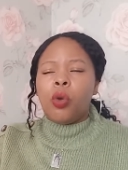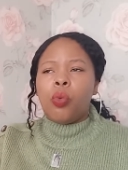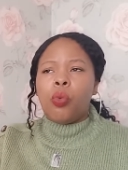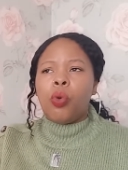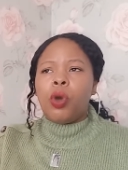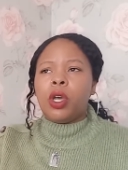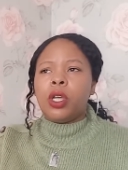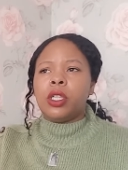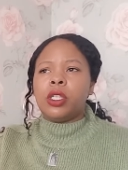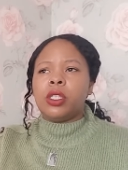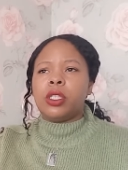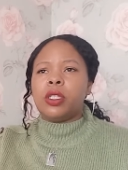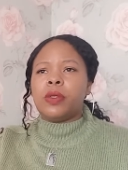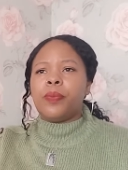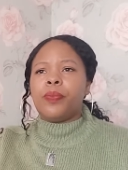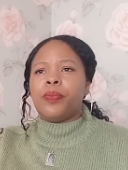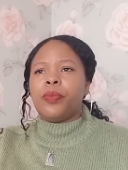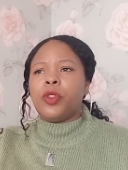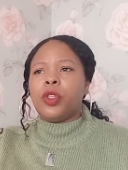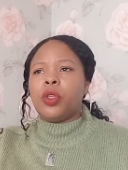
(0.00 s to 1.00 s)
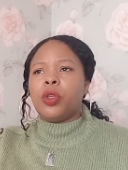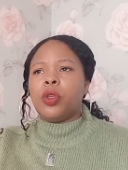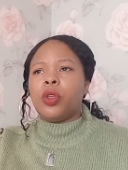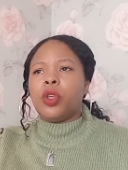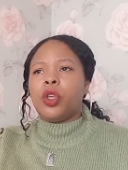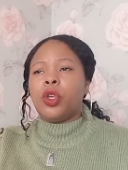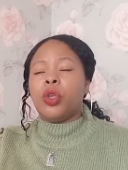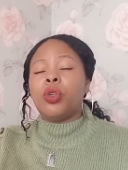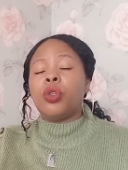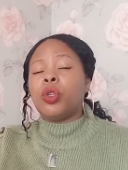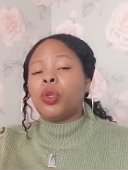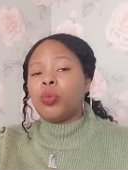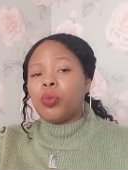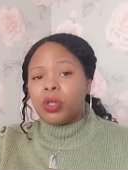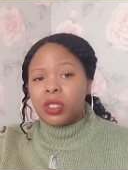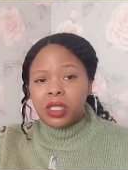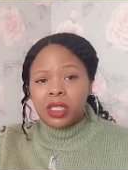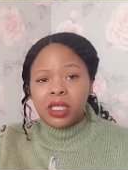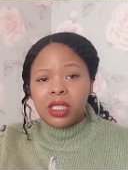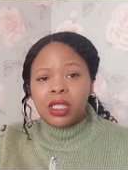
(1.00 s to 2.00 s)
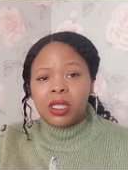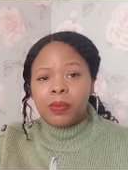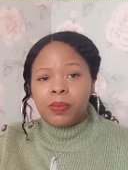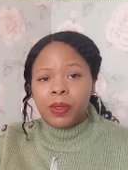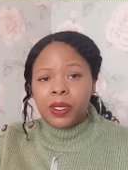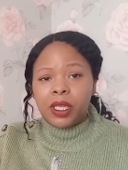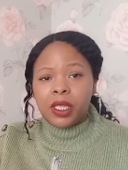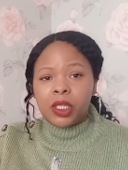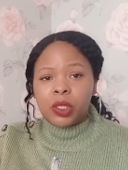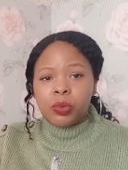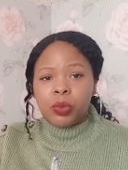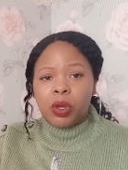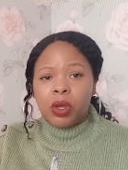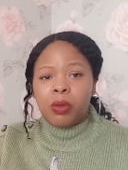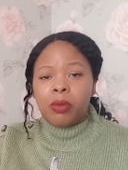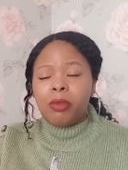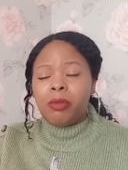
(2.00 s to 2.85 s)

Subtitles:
weren't who you wanted to be as well.